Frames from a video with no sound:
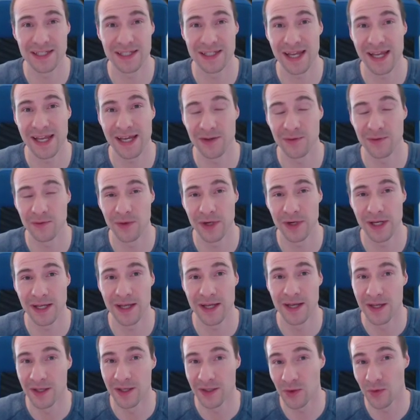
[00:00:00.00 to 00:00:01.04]
take away
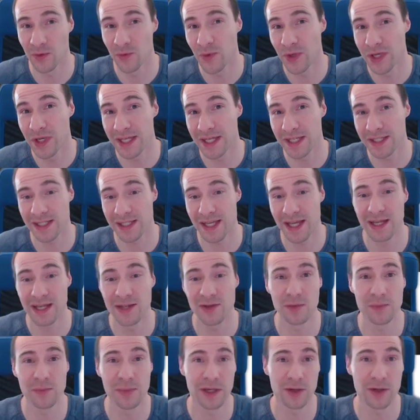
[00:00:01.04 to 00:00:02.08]
your winnings and your